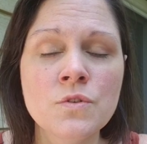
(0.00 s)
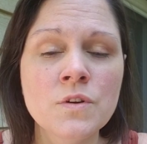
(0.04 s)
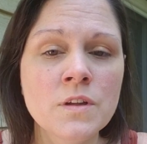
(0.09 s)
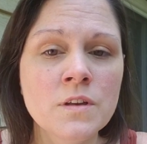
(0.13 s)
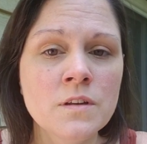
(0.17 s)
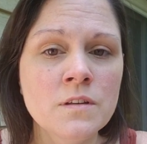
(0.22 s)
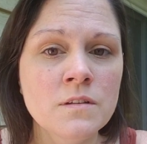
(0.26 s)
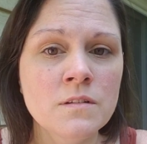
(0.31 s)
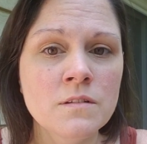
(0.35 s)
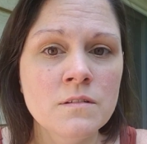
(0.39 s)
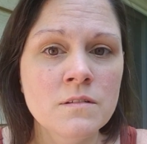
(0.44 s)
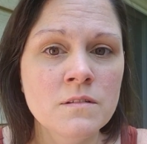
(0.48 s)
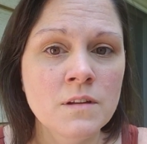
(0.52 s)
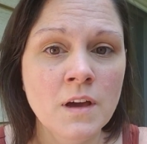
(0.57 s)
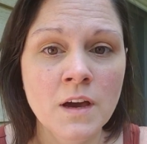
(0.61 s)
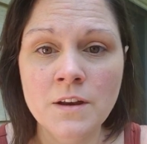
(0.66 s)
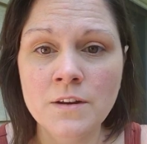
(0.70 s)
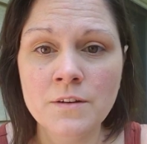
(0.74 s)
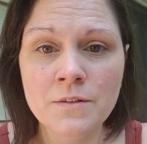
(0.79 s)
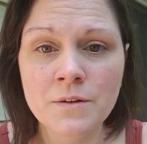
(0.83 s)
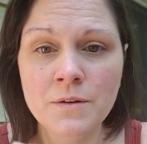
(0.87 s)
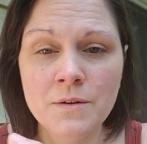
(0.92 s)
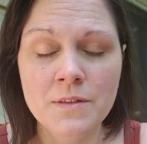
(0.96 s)
can
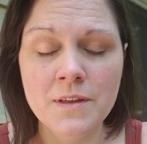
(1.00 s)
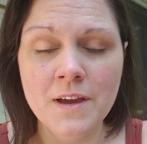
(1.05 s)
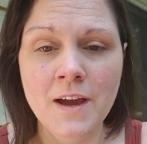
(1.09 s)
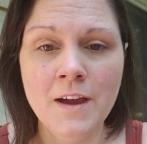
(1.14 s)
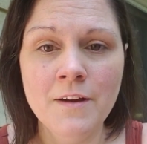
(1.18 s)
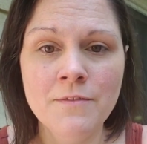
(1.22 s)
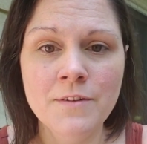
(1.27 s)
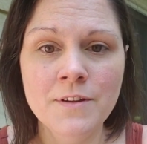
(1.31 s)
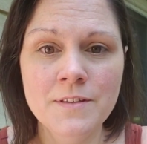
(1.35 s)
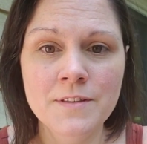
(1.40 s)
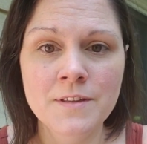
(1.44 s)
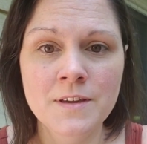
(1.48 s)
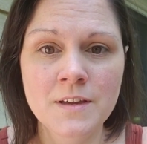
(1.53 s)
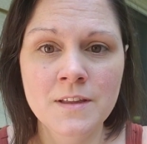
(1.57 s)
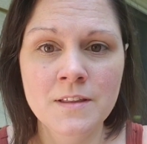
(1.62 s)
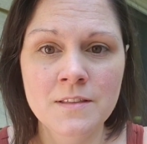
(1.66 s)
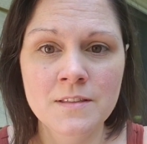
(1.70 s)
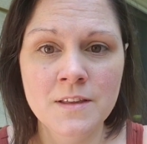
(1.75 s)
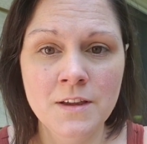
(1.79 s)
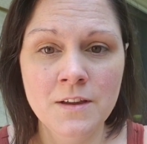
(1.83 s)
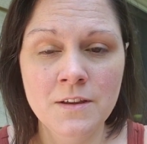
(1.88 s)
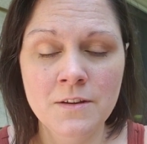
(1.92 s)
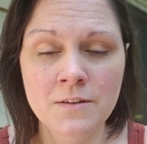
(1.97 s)
not agree with everything
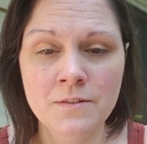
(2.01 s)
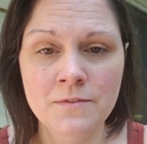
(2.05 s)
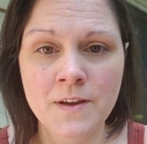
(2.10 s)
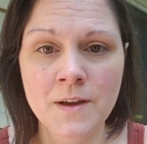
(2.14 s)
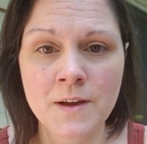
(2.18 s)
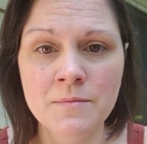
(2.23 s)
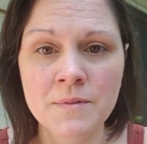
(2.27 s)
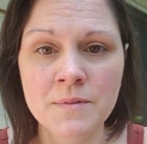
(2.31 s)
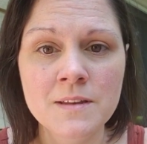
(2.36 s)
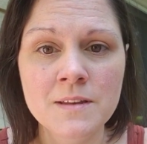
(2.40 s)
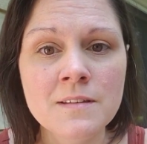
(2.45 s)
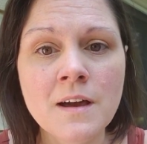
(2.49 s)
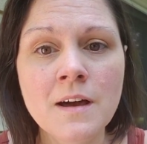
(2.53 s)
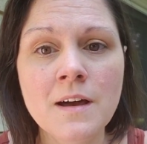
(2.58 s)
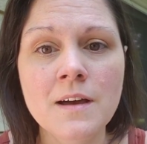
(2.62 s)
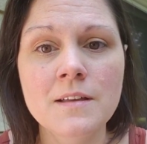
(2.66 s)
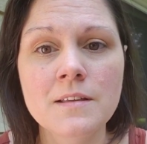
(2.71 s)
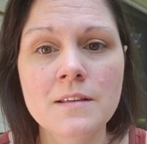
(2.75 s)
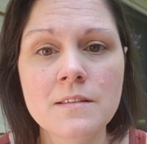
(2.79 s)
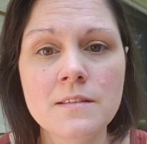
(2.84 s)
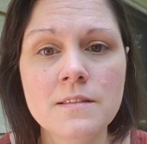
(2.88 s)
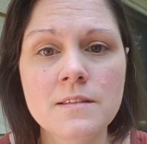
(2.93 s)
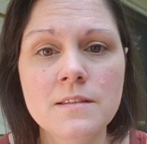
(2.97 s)
that your family
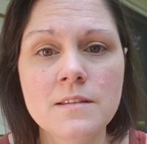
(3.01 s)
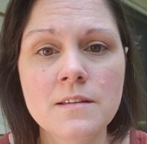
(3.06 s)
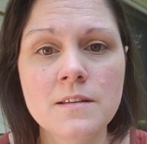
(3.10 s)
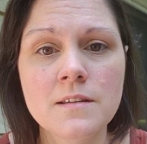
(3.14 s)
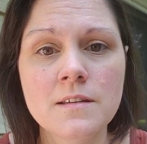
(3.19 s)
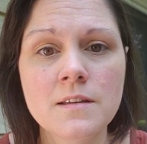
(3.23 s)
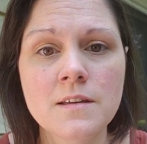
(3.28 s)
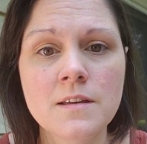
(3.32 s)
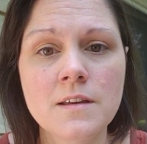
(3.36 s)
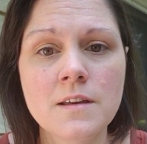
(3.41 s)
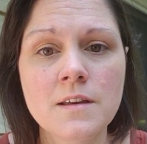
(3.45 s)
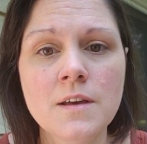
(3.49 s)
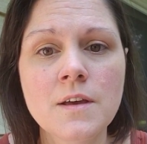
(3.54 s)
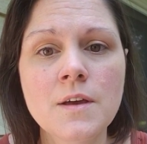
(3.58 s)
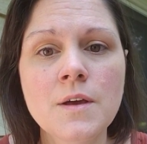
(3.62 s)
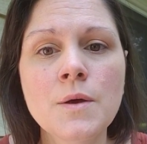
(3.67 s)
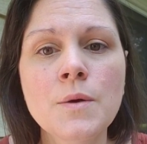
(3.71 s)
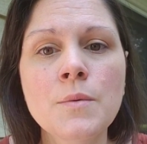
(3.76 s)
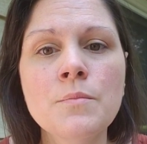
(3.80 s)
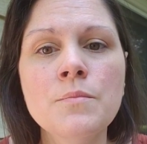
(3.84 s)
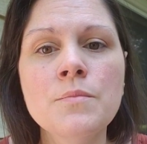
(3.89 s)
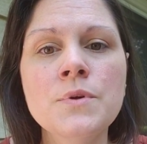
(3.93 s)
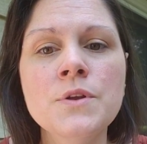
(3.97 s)
does.
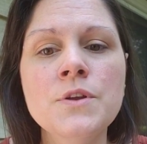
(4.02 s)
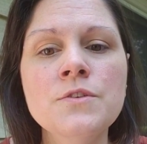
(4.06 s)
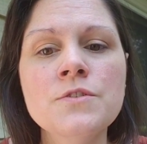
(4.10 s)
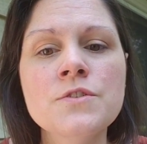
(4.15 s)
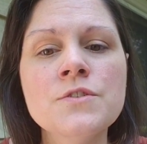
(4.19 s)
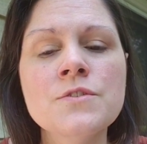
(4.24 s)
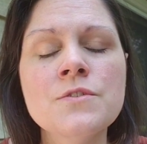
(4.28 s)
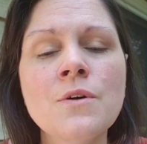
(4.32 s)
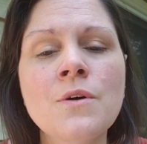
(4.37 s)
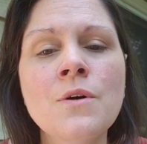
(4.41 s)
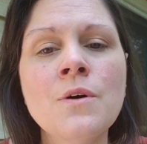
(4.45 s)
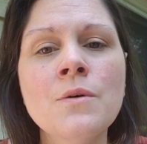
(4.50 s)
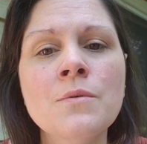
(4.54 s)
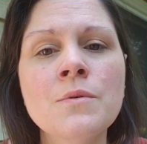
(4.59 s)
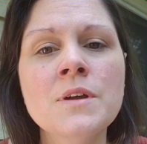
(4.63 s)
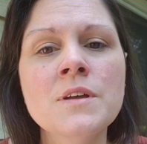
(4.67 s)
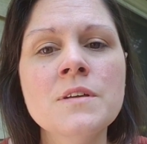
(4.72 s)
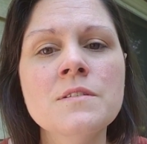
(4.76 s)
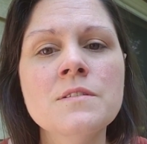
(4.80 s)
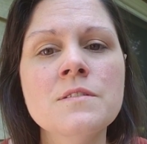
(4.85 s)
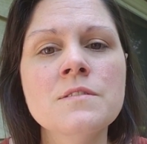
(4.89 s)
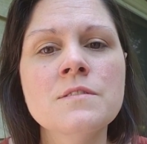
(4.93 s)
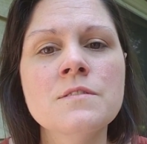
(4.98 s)
But you should
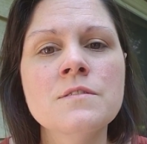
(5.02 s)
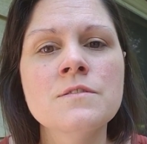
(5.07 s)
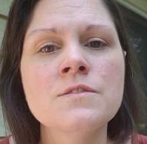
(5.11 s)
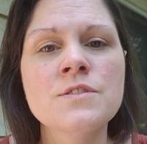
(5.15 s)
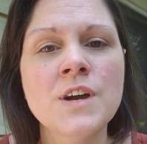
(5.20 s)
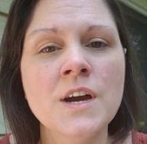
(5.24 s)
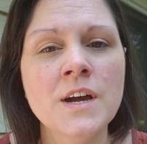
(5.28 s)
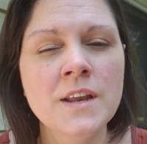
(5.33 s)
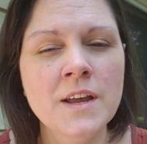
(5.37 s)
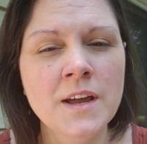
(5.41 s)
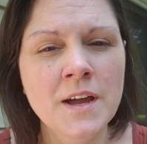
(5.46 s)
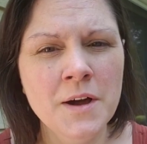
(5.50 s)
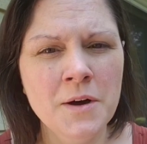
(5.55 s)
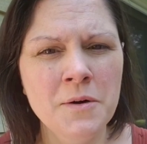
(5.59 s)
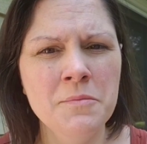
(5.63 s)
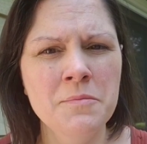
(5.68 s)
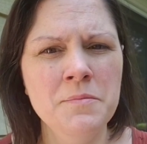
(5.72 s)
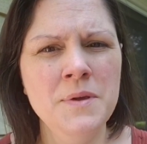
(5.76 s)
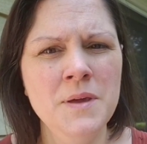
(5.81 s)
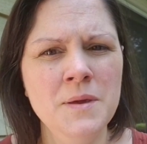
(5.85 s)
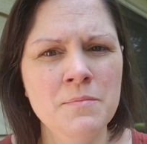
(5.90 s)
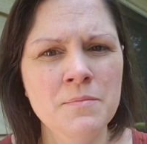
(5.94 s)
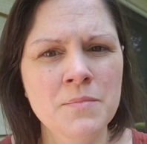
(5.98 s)
always try to
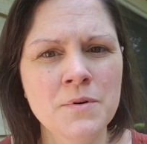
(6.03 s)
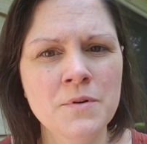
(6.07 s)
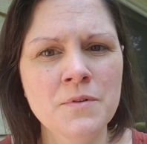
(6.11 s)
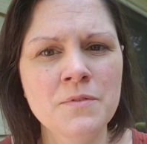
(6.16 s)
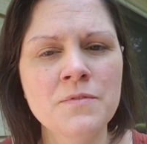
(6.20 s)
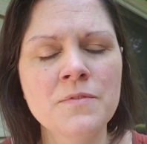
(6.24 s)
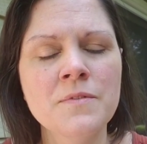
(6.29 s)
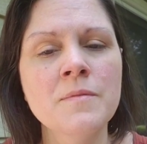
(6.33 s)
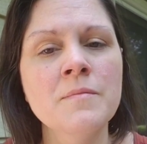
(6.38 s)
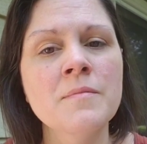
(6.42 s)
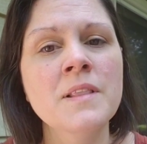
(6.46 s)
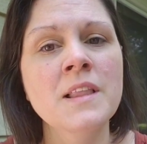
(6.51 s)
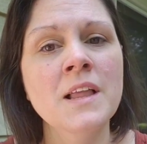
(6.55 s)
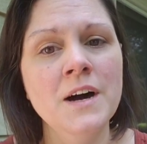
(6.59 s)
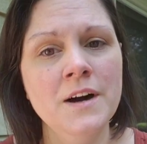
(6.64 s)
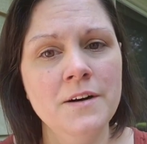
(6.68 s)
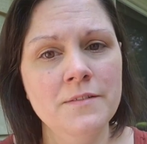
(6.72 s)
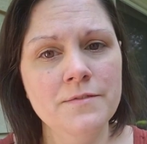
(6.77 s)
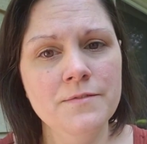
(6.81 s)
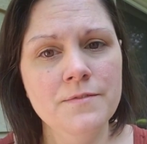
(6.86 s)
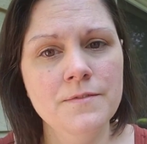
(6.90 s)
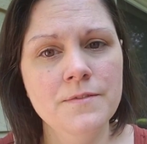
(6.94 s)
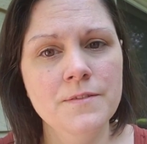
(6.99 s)
help people from love.